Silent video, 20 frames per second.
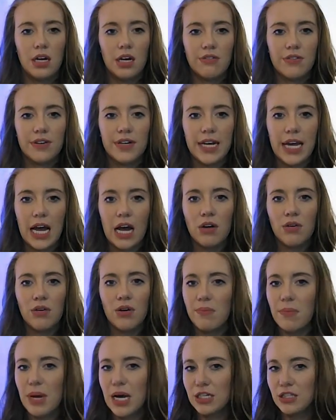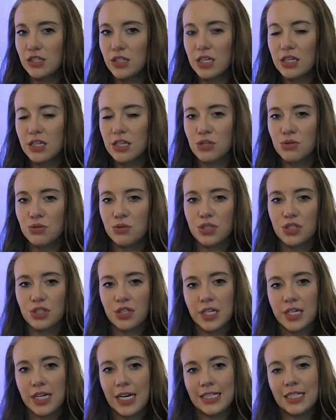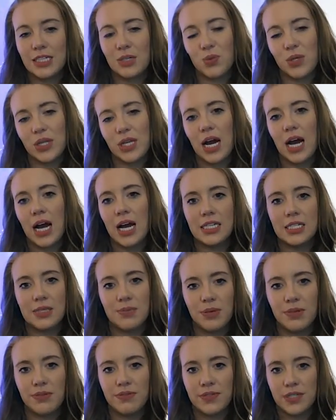For now, imagine that the schools are connected with a high-speed